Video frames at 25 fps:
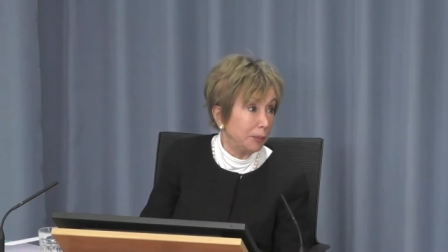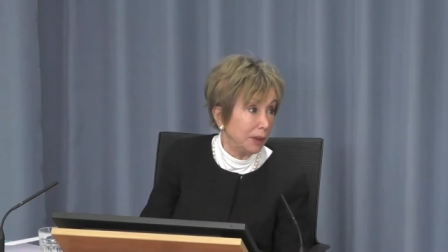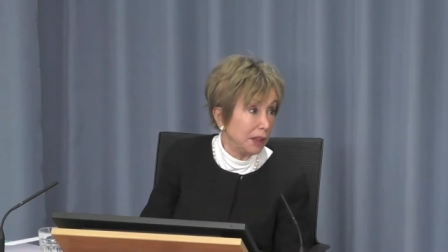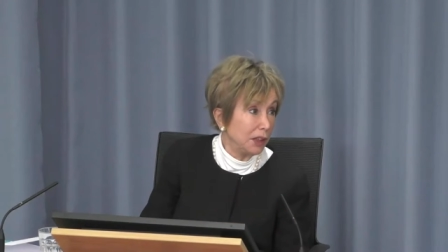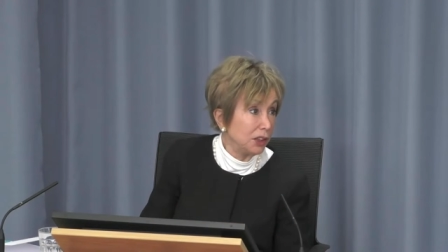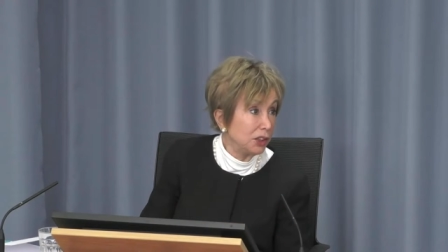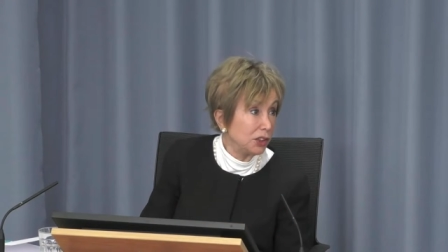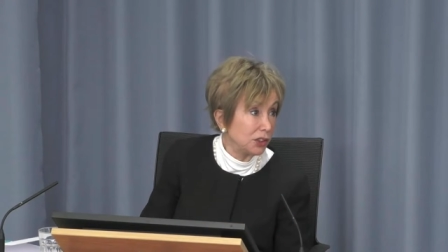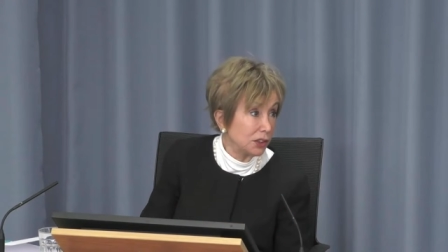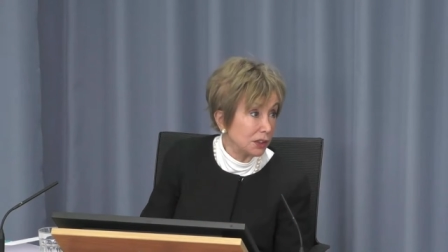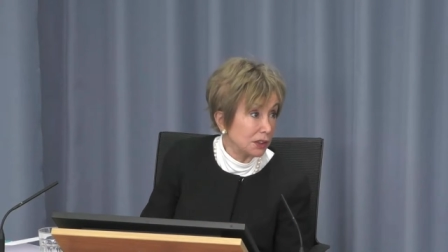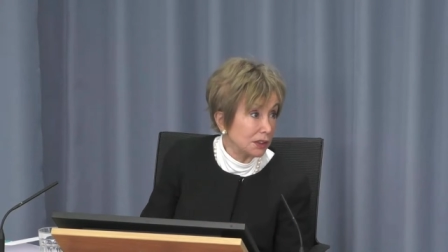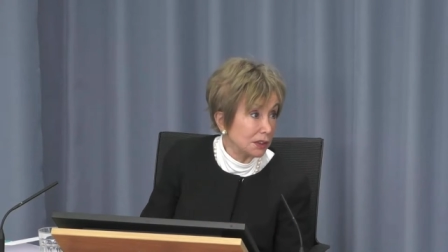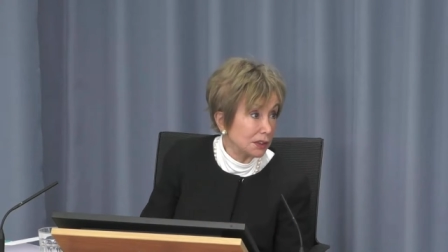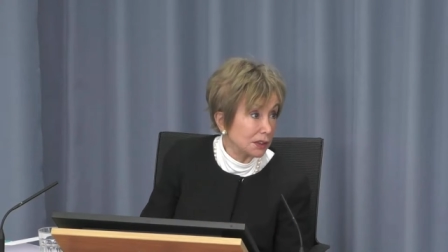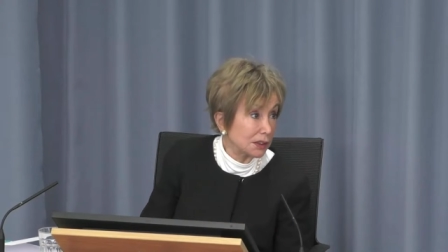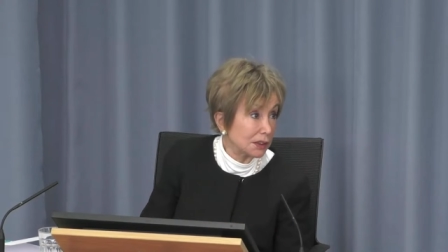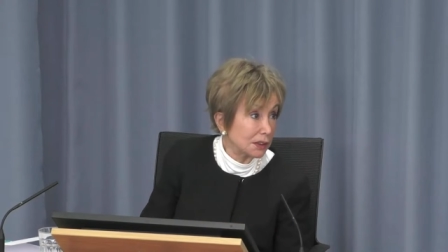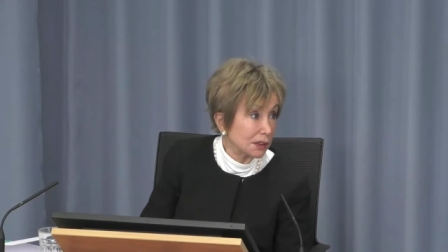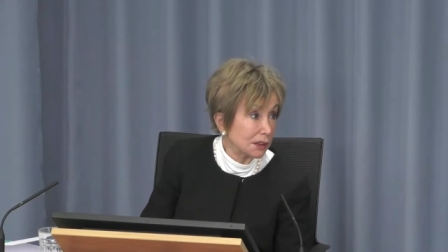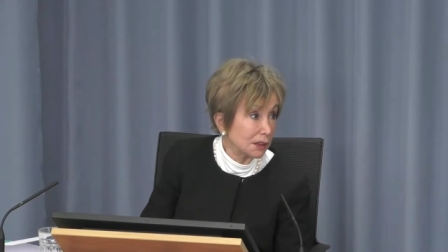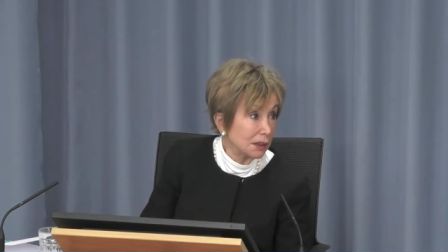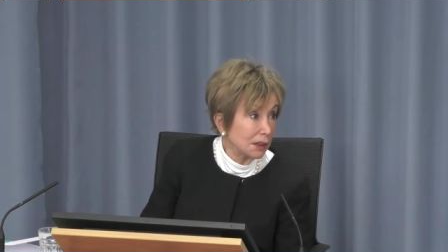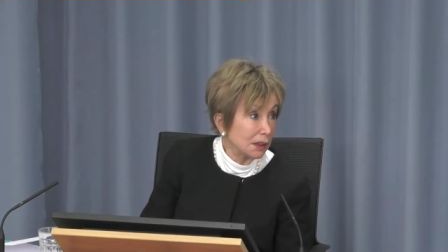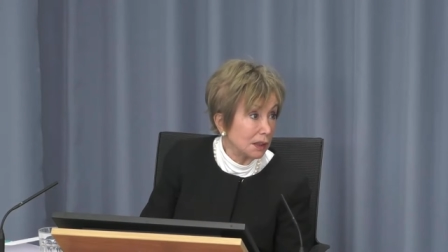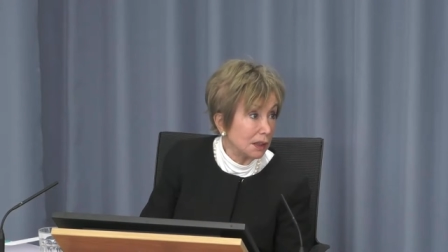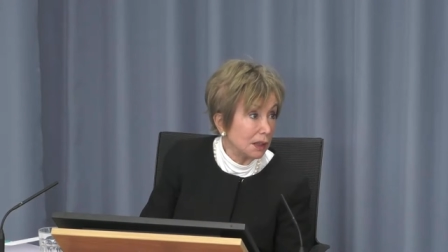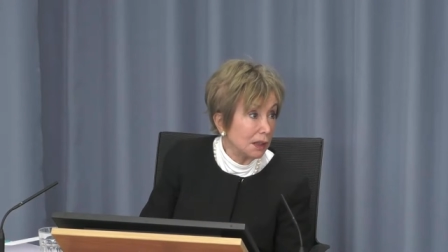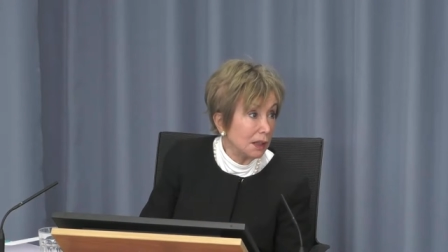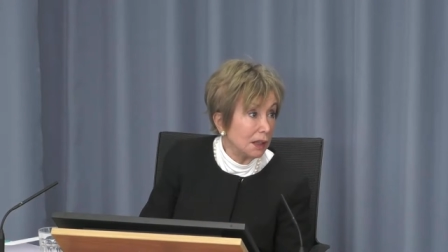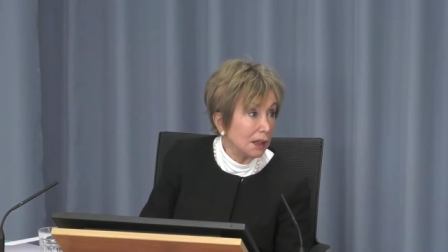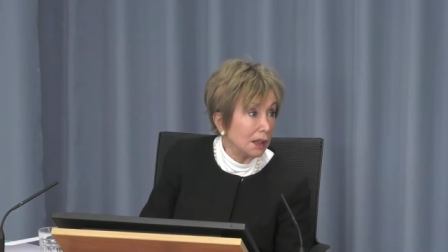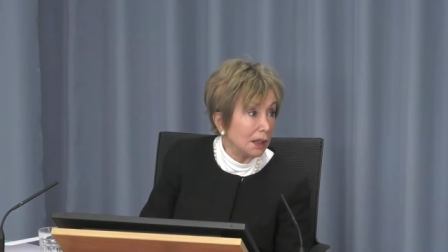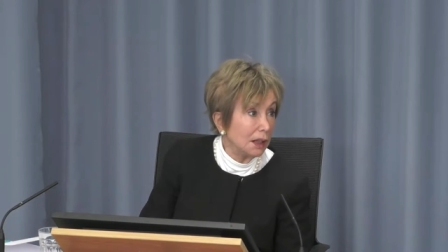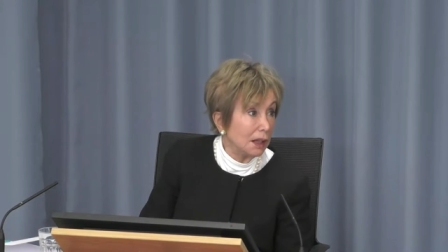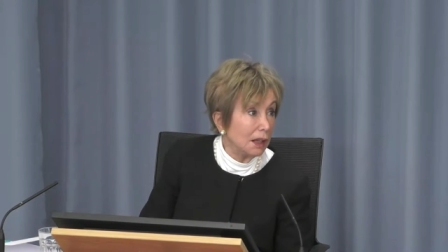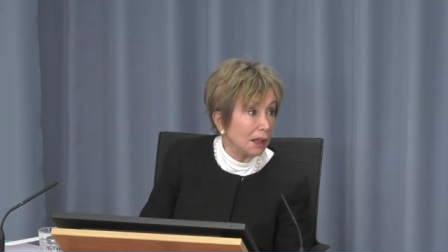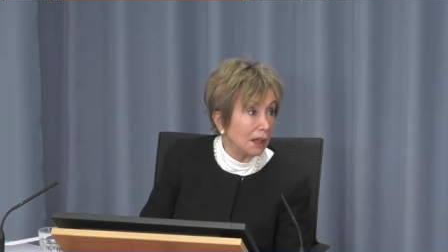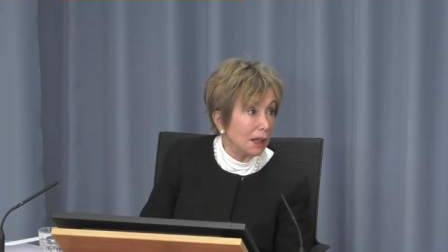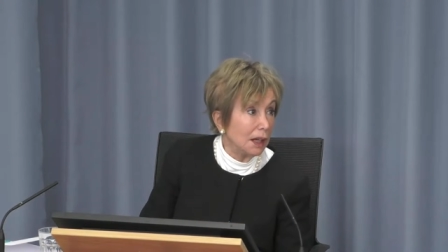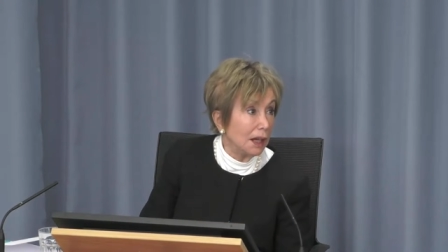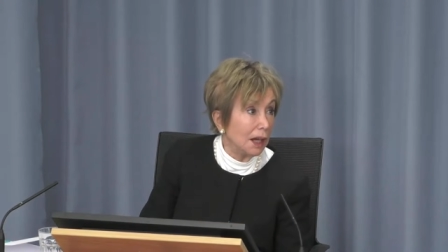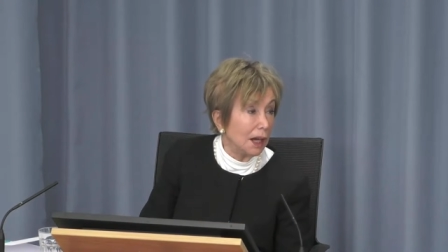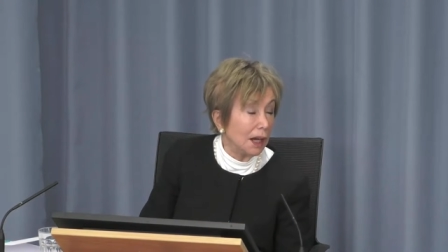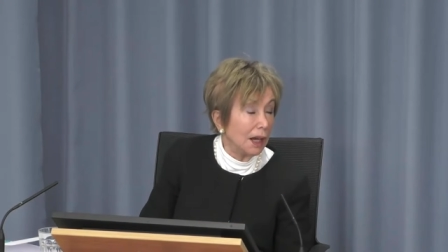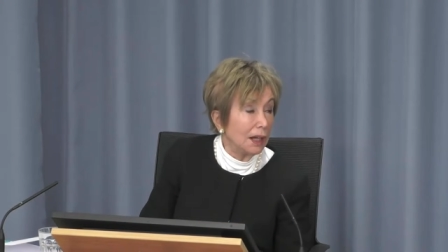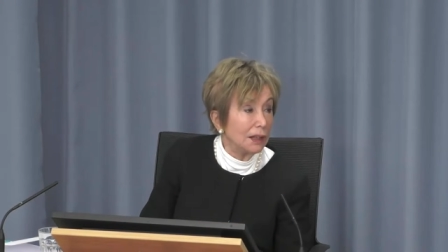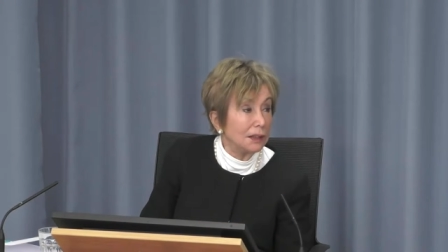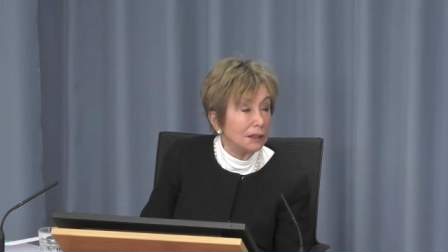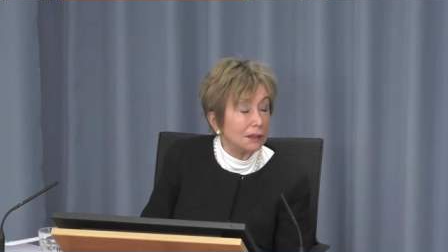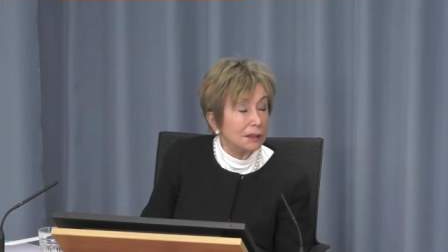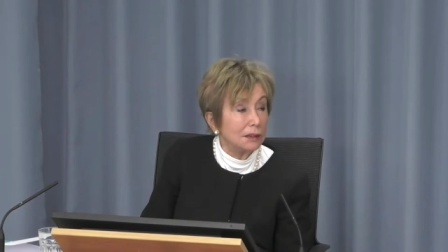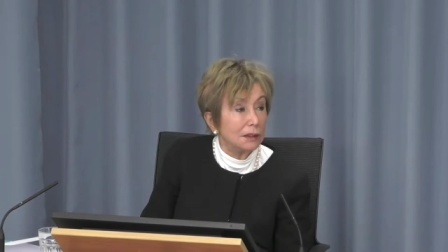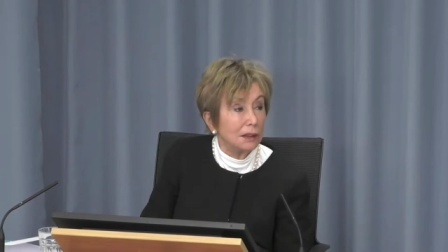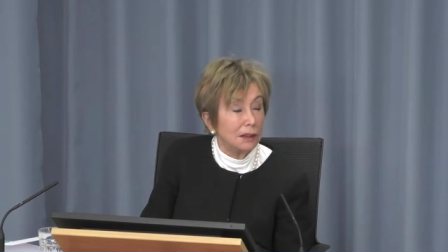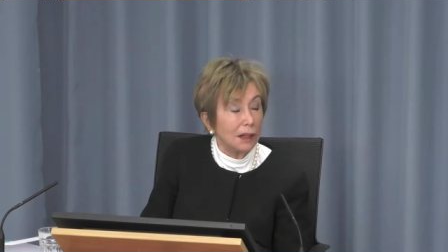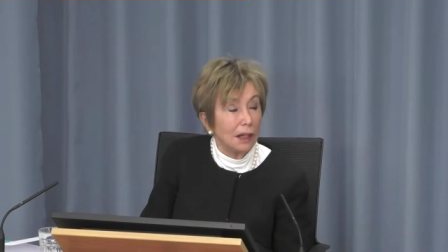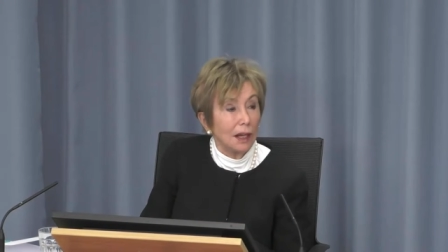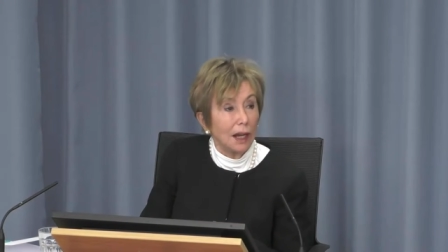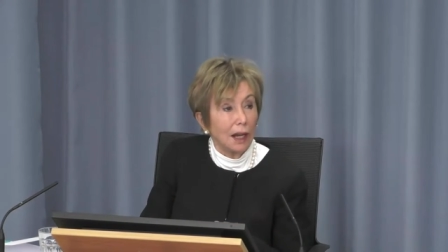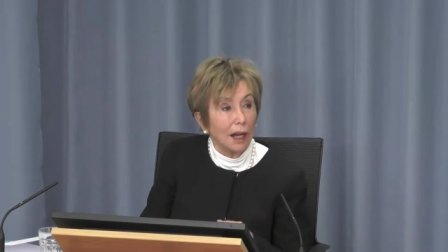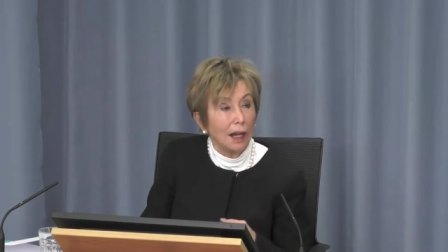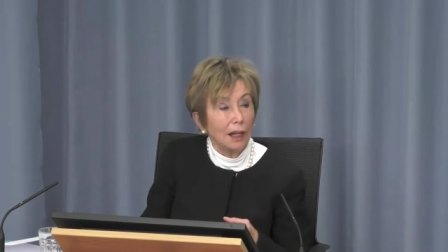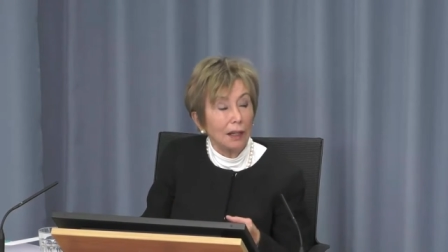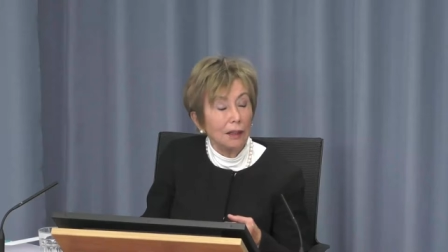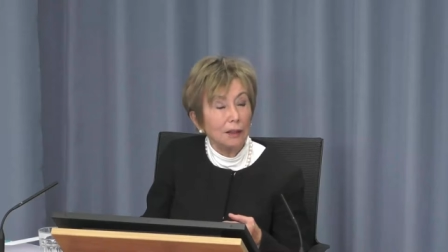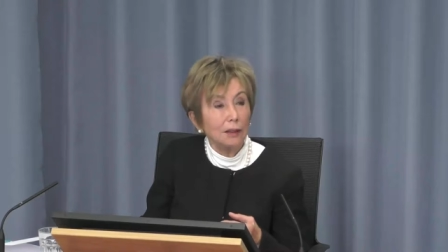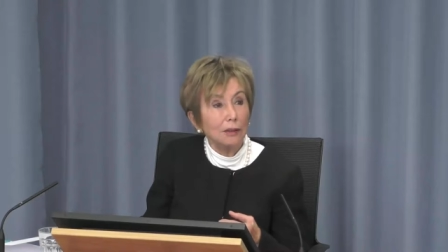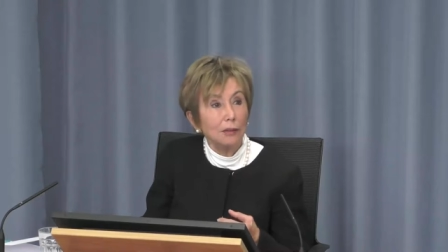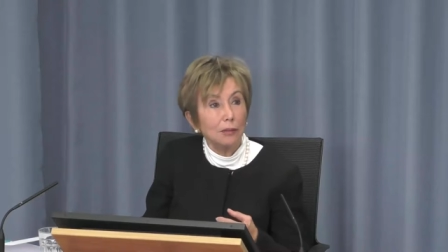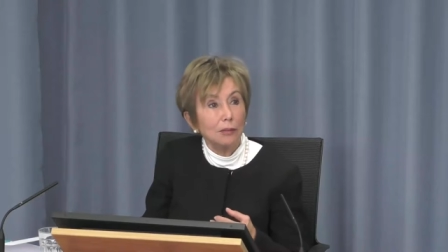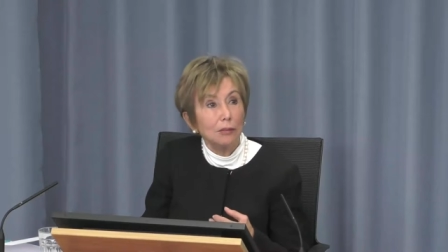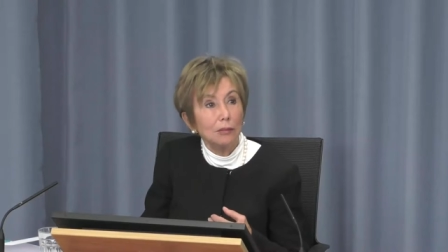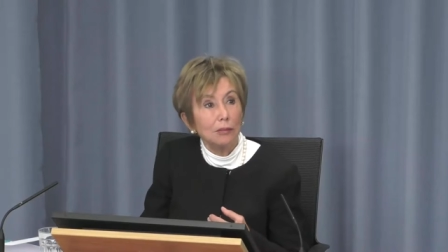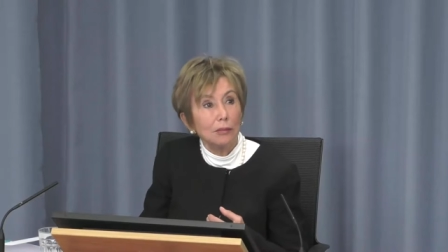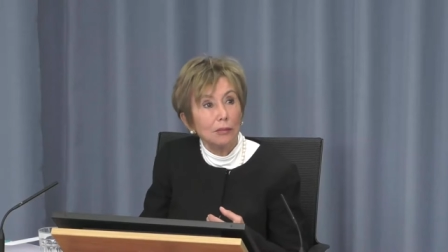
patients and I